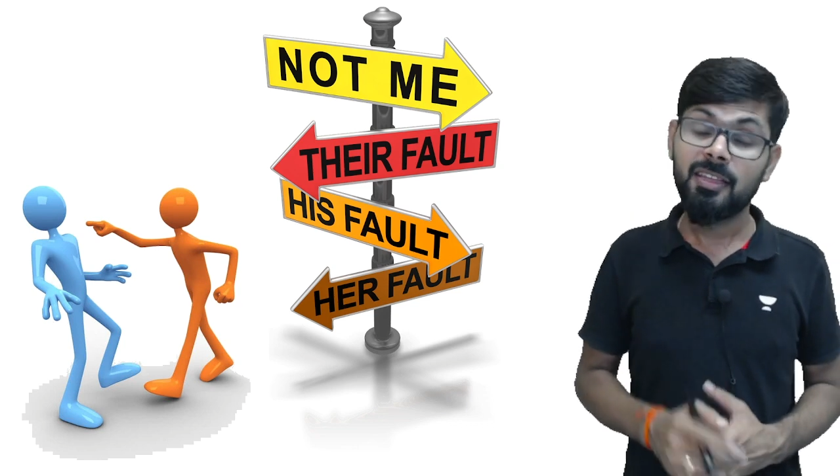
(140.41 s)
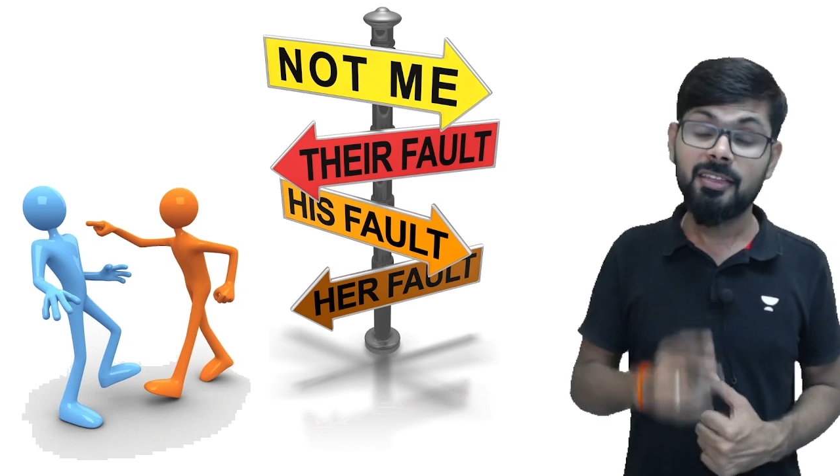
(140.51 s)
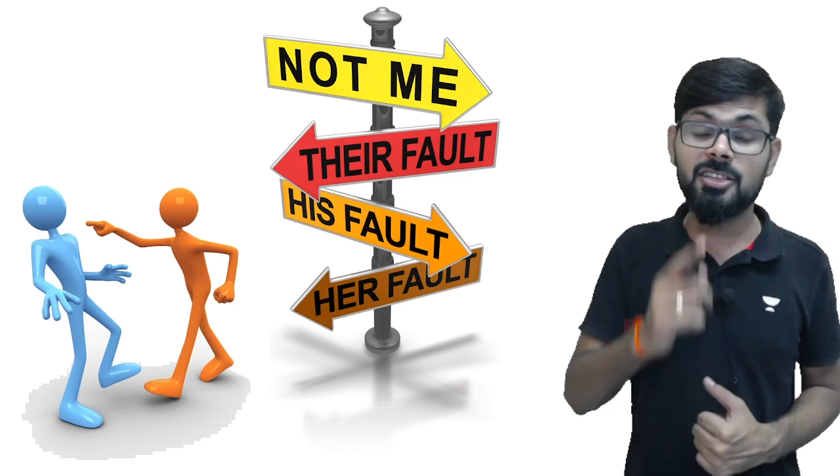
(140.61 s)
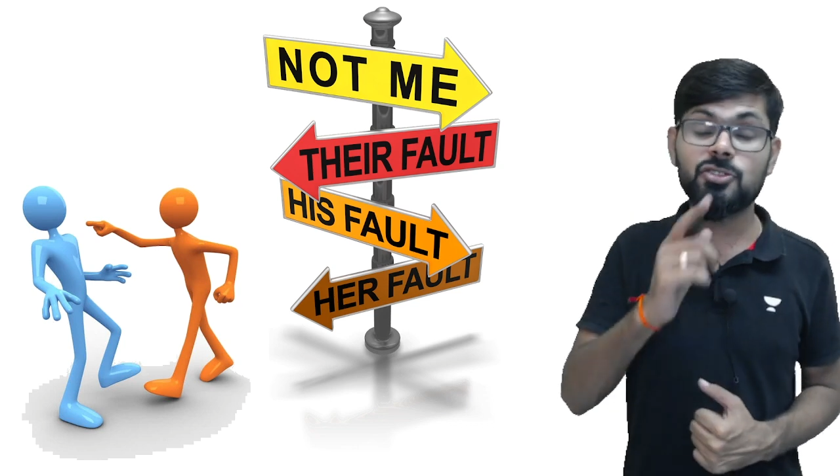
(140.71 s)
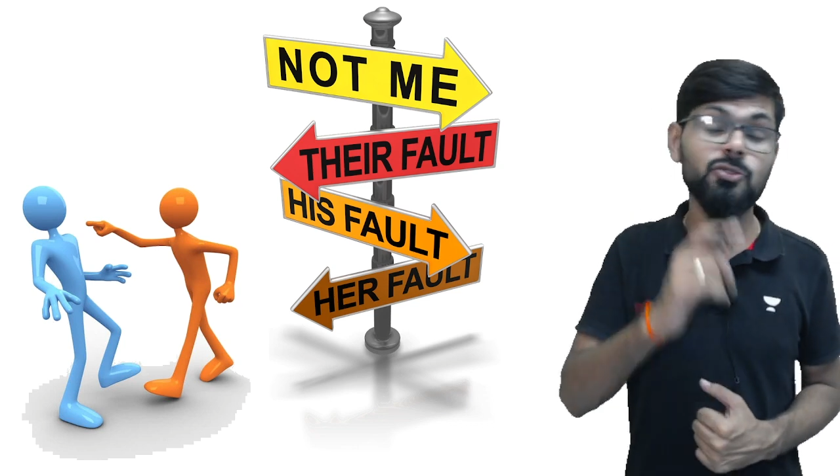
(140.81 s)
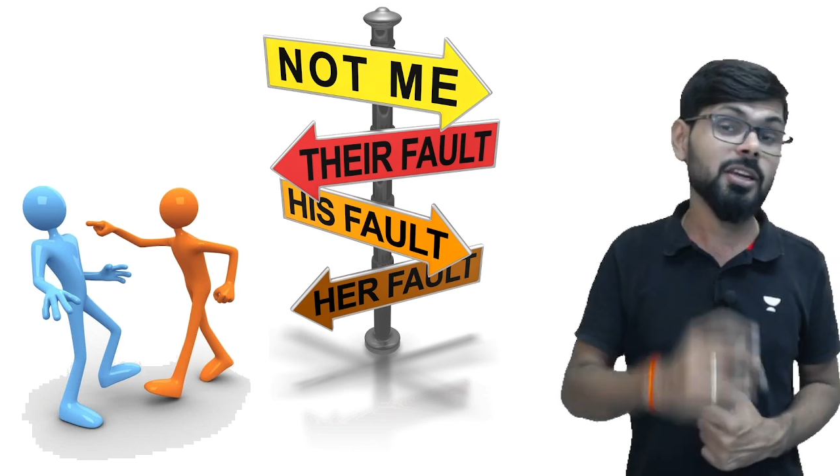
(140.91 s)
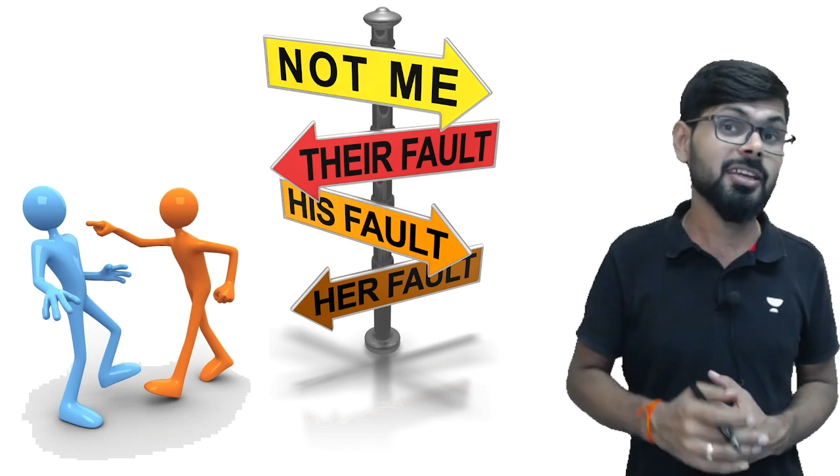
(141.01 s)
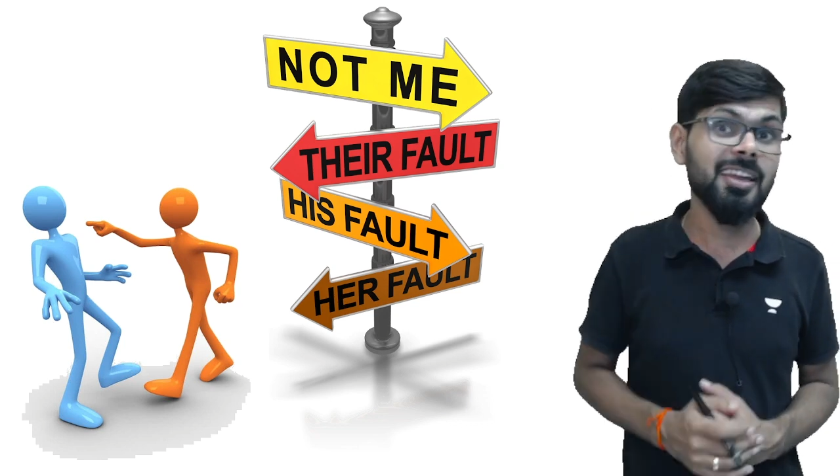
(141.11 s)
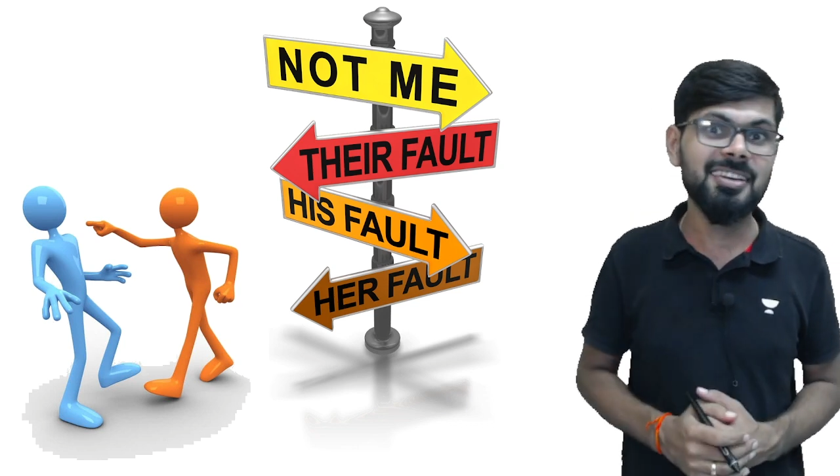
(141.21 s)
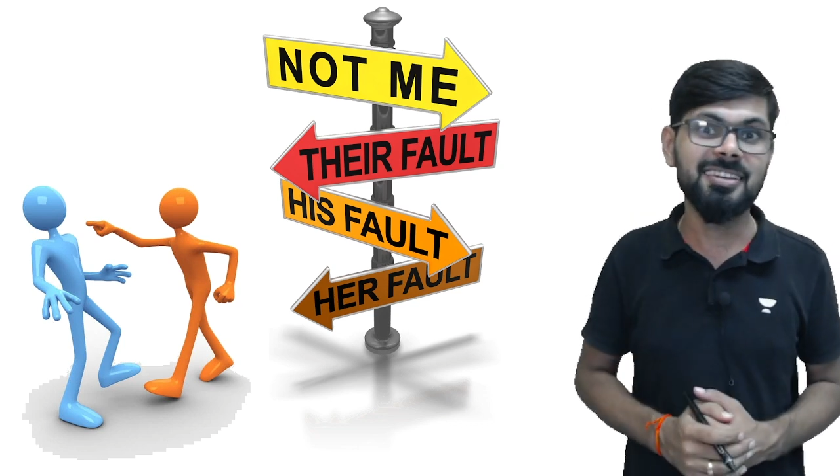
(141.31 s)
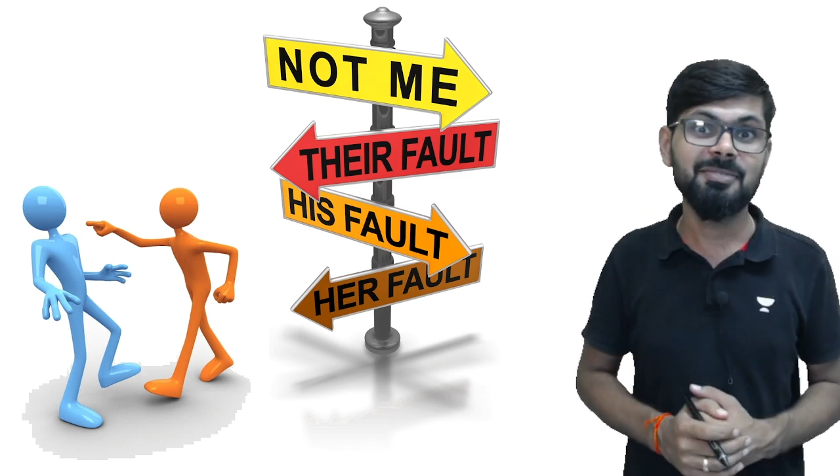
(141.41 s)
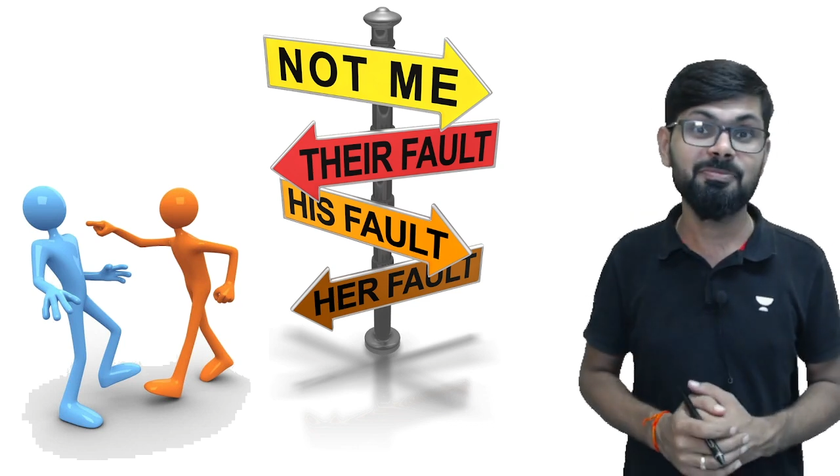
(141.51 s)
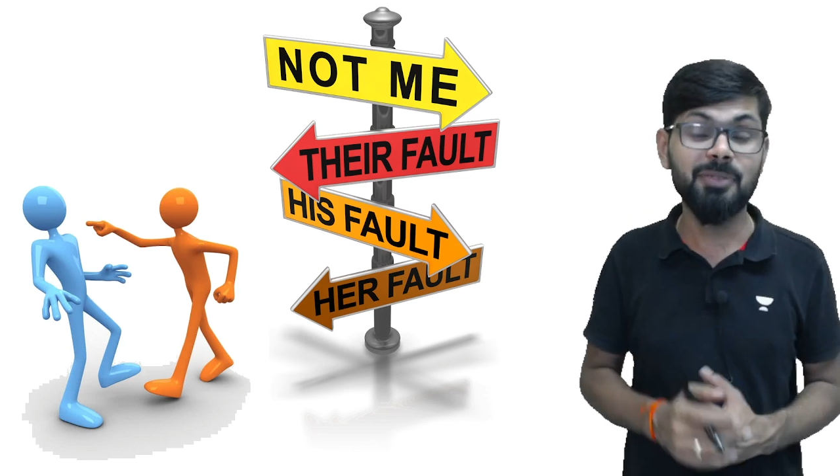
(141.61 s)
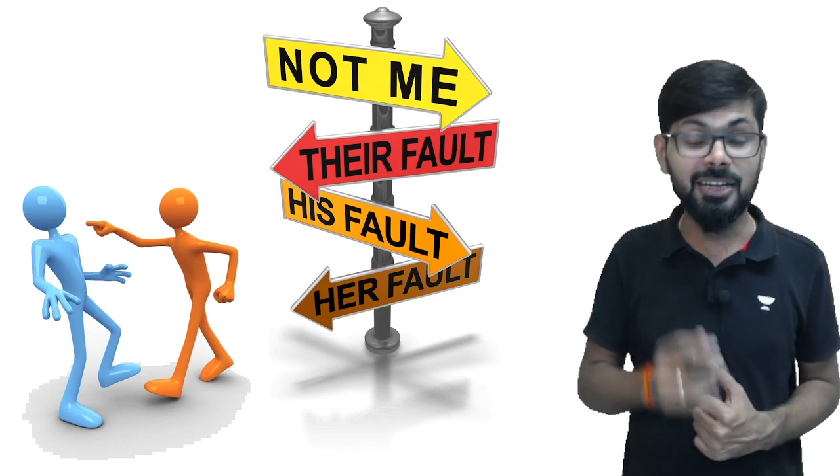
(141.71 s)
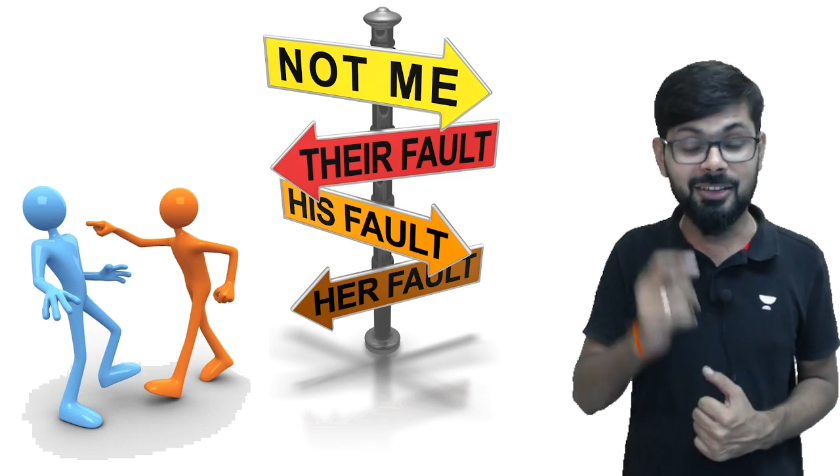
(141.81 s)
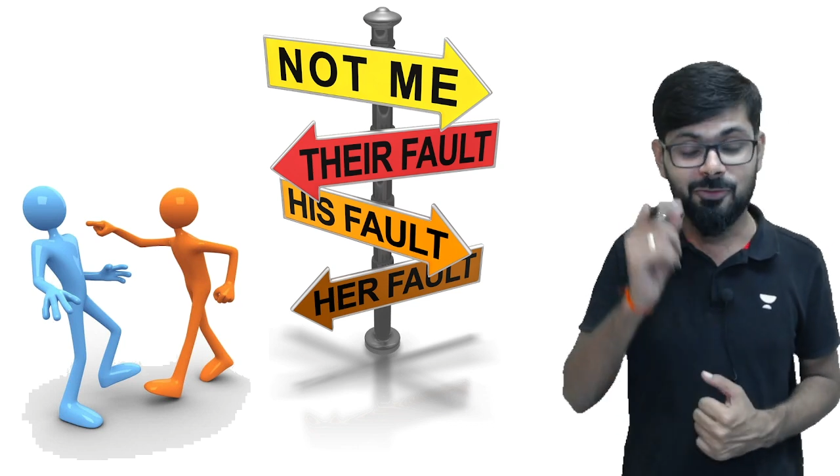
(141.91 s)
Yes, you are correct, but